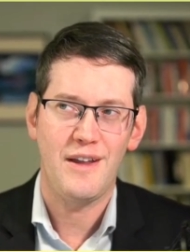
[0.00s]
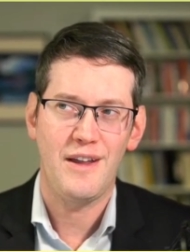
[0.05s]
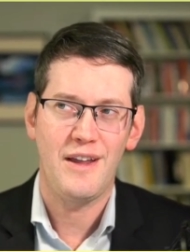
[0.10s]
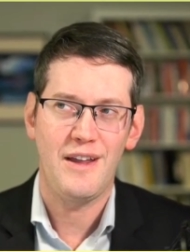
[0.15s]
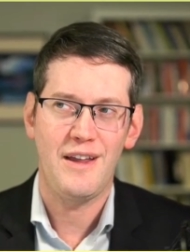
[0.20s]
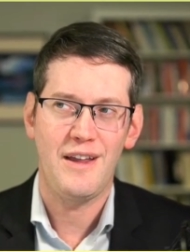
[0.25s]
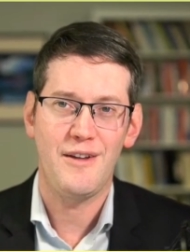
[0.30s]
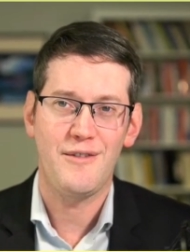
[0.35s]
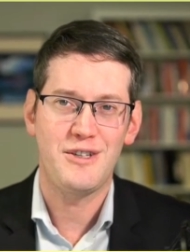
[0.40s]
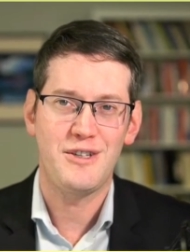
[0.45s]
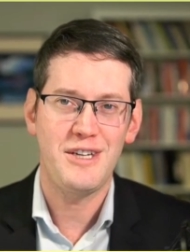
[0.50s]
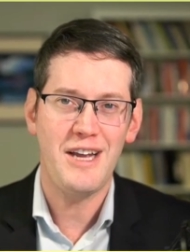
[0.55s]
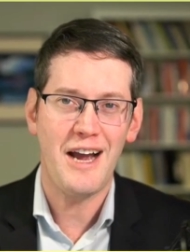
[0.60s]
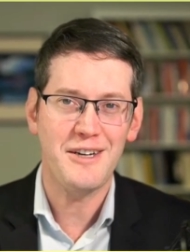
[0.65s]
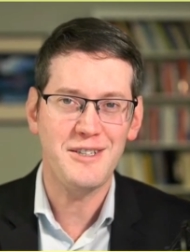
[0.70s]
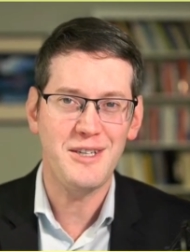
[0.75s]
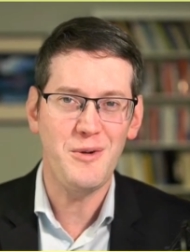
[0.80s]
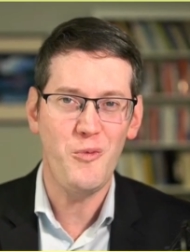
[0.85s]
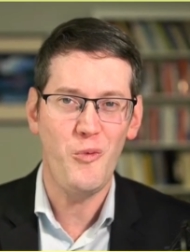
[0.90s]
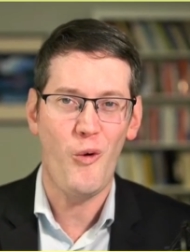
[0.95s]
if she actually
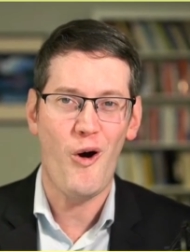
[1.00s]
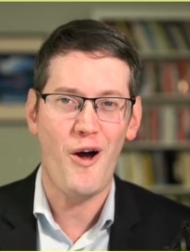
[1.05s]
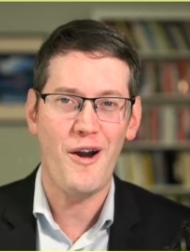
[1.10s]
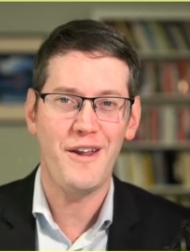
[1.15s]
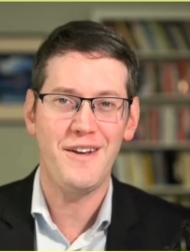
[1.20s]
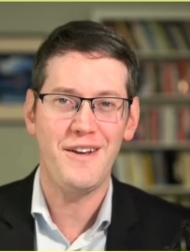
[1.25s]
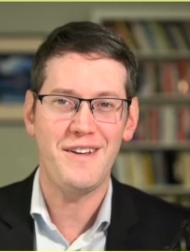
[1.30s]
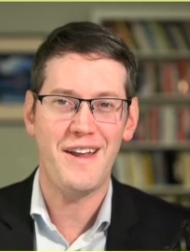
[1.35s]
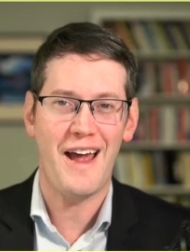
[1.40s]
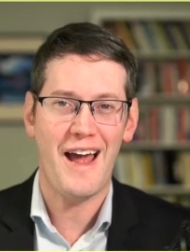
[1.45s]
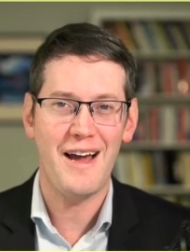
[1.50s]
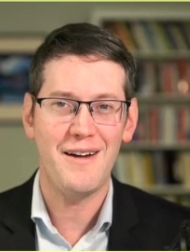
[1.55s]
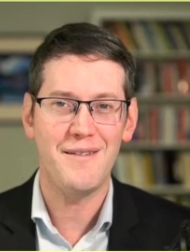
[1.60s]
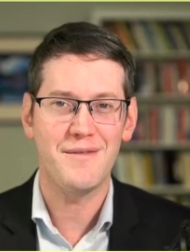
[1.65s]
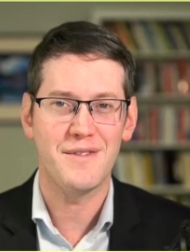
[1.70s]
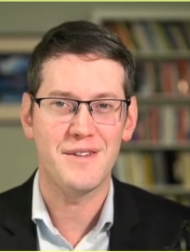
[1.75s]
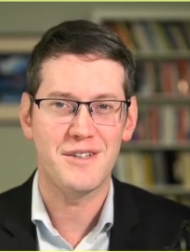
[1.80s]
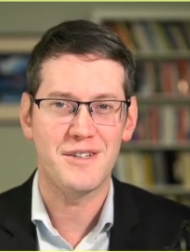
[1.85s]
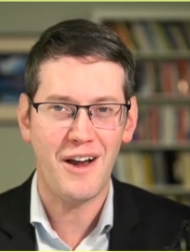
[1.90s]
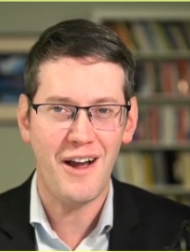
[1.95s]
wanted to
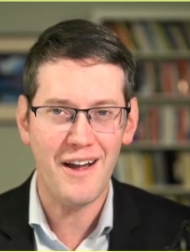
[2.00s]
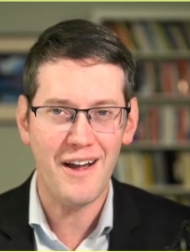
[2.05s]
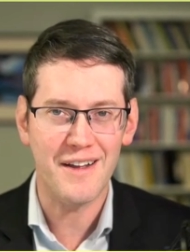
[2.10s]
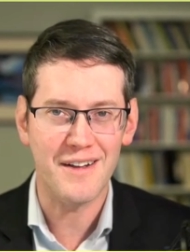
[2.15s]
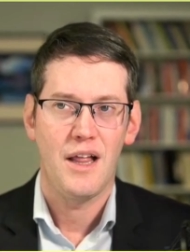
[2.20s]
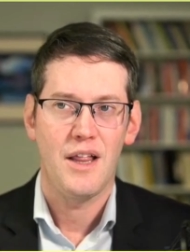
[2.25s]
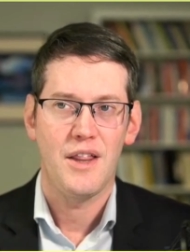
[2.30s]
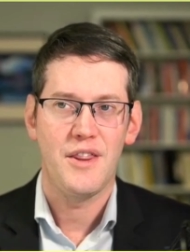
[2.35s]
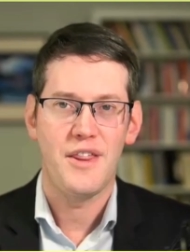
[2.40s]
have the child,